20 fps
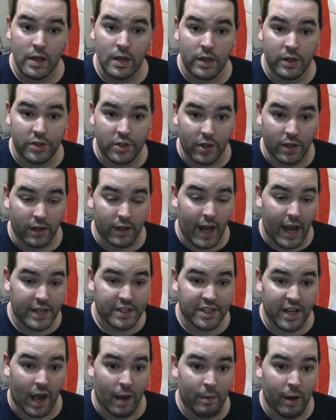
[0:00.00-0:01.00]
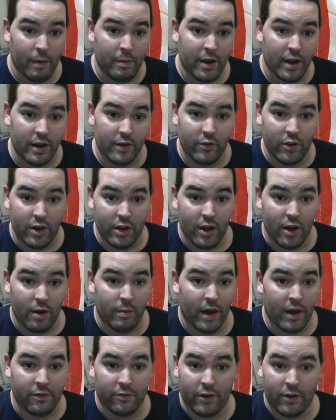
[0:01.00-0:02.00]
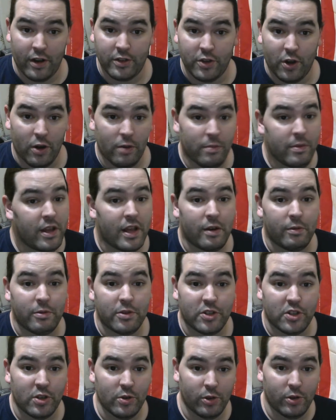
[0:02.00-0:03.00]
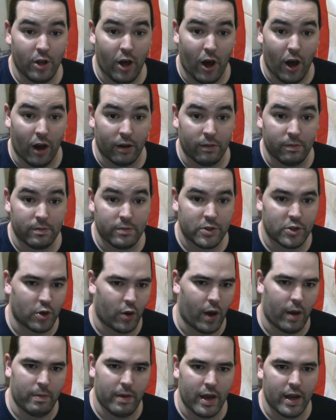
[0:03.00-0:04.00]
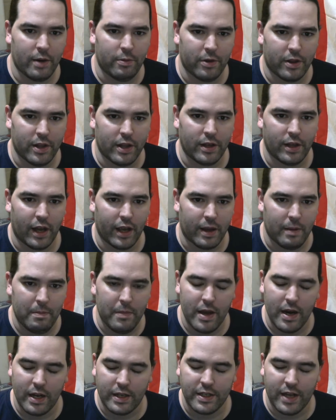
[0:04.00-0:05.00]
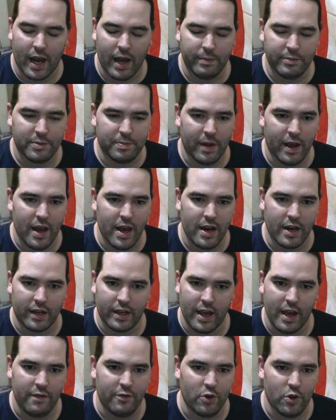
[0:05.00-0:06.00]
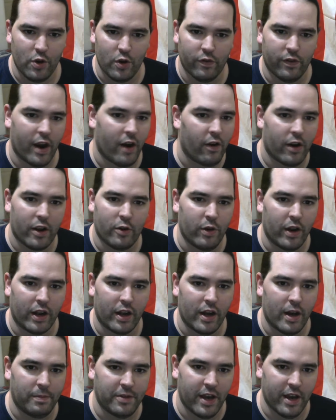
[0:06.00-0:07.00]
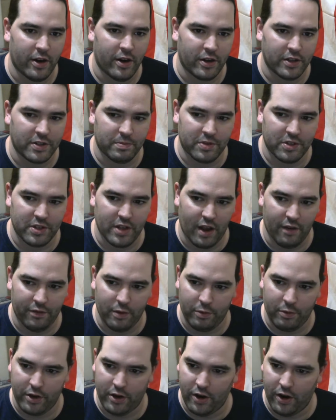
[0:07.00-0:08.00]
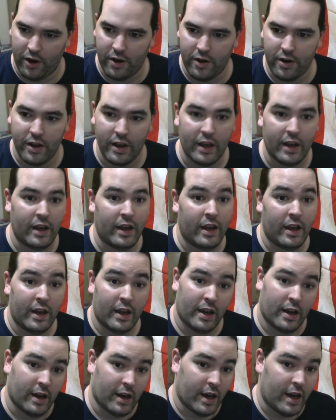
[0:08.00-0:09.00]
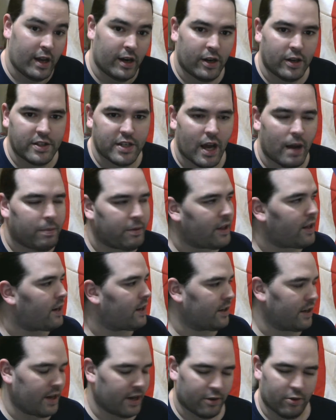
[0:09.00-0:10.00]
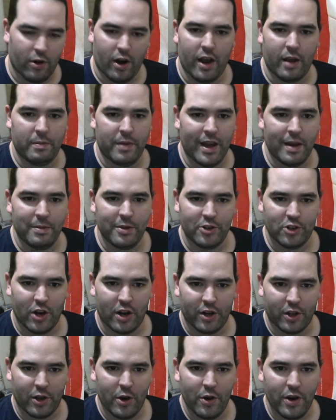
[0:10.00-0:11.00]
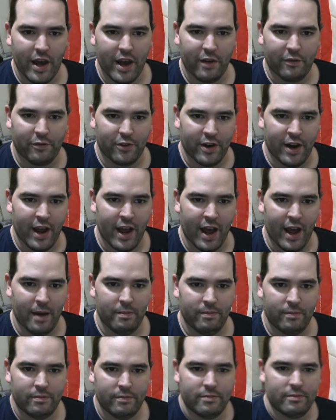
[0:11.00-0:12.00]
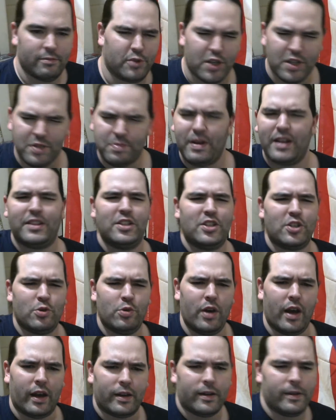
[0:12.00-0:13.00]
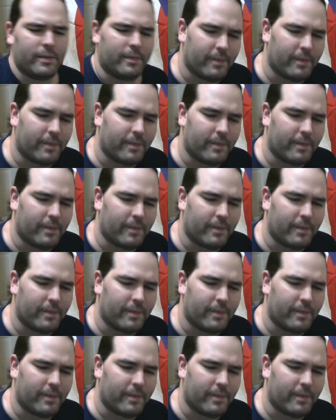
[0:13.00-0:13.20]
So the last time I made a video, my friend told me that it was too long, so I made it within like a minute time span and gave you a very quick update on some stuff that we heard. And on top of that, I got a crying baby trying to go down for a nap. So let's make this quick.